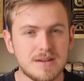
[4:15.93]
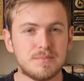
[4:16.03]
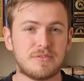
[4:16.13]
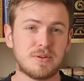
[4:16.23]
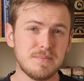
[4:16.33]

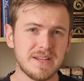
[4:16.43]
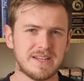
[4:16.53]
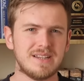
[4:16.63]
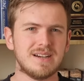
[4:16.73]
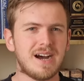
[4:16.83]
But for
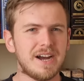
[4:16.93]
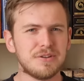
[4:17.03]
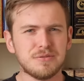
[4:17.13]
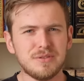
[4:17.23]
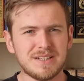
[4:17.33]
me, I
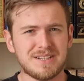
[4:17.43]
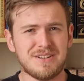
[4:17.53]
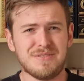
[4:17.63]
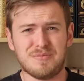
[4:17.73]
don't really